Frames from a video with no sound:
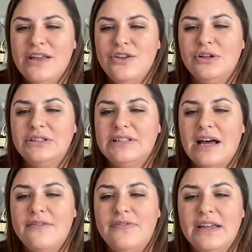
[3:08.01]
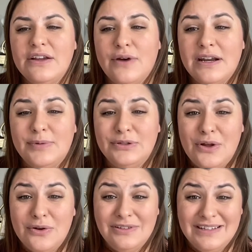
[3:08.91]
You'll love the incredible
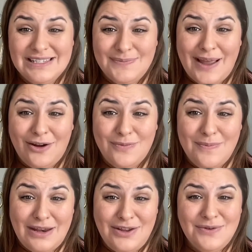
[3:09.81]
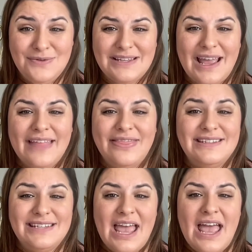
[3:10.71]
local inspired menus at the
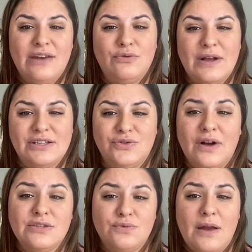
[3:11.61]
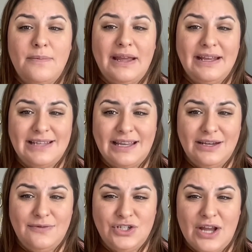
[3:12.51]
10 restaurants run by
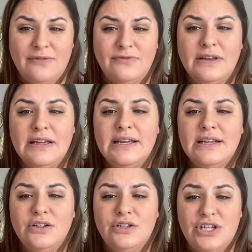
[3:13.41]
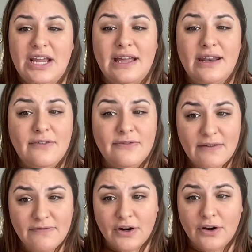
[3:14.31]
executive chef Jan
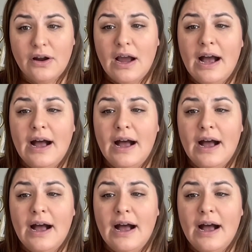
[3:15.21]
Pfeffer.